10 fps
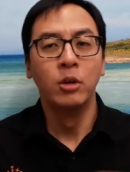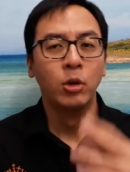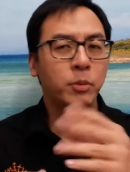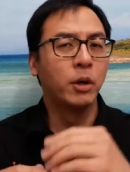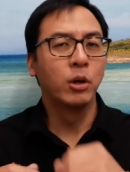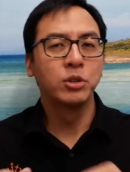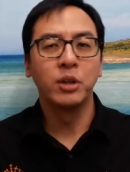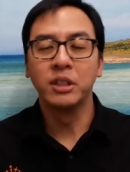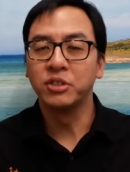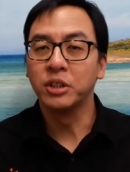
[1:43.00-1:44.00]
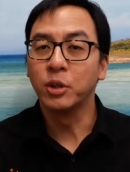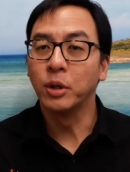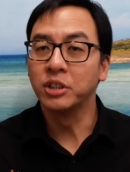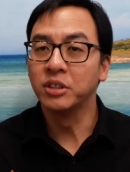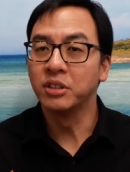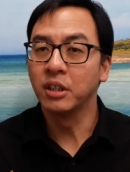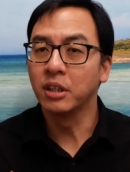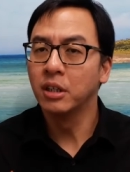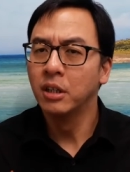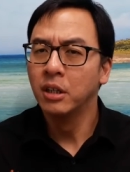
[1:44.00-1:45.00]
We'll be also answering questions
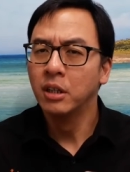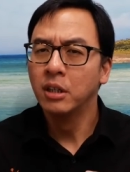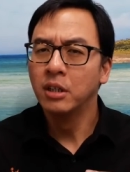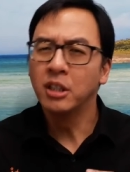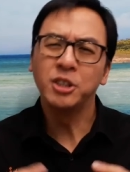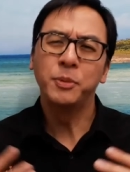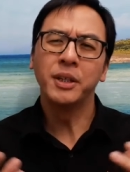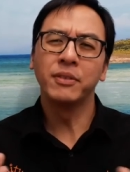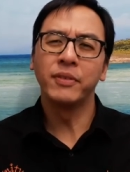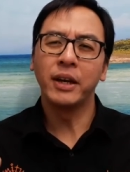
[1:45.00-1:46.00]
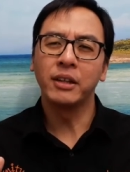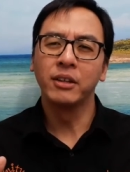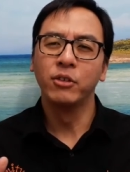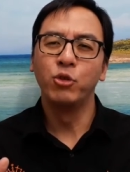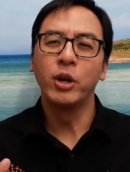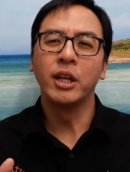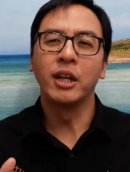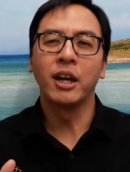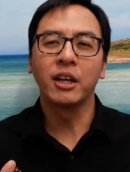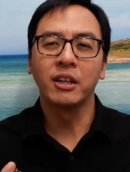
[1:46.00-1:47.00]
like, is being a vet really
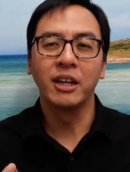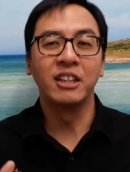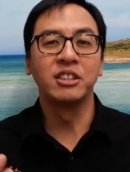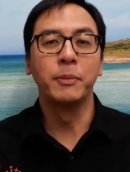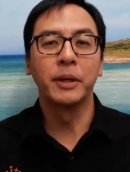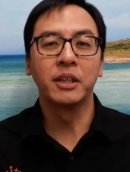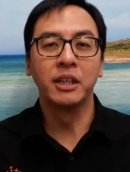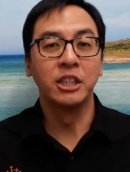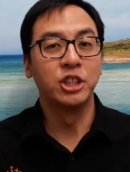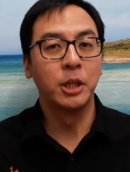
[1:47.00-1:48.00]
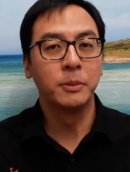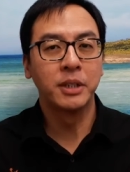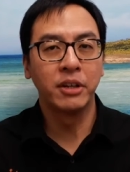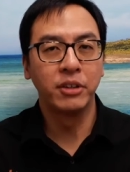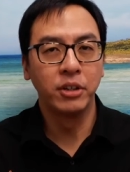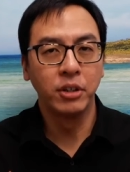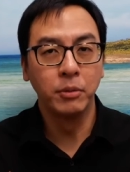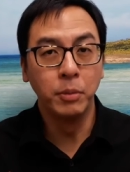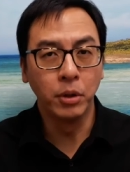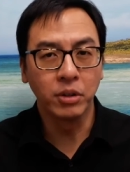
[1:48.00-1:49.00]
like as depicted in James Herriot
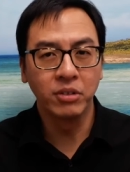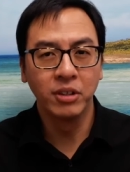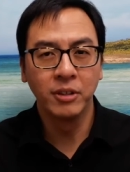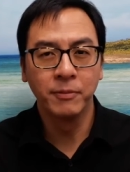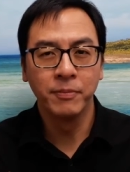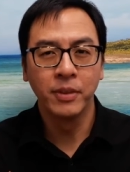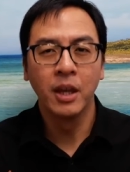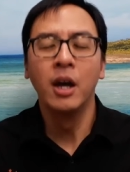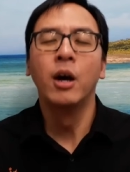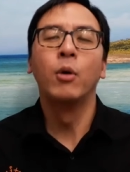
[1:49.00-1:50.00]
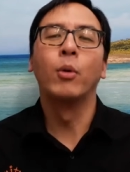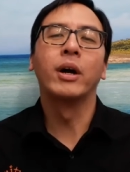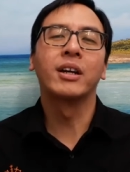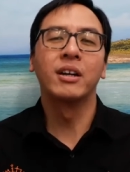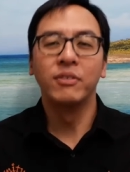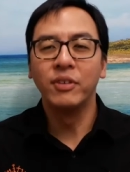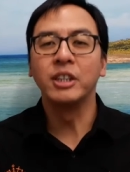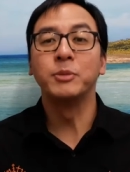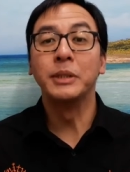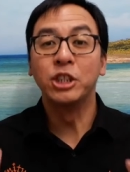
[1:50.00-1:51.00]
books? Why can't
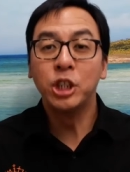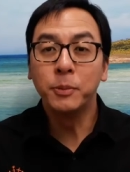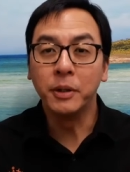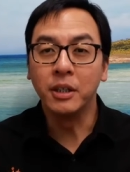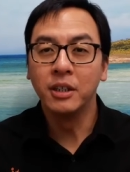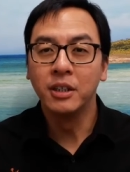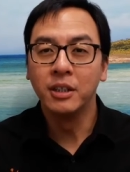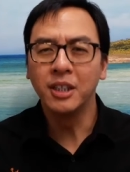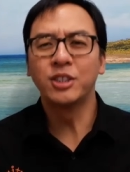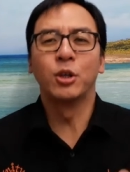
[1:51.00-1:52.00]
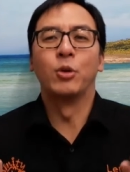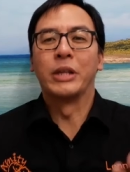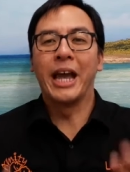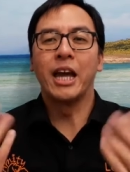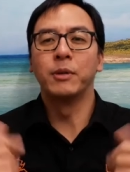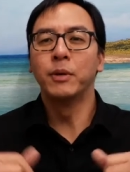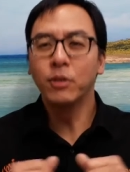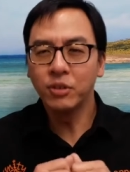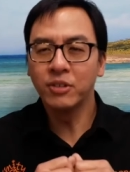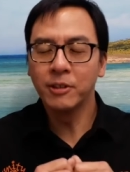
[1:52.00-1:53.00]
vets be cheaper? It's only
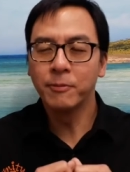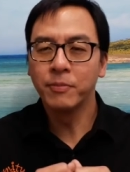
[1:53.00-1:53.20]
animals.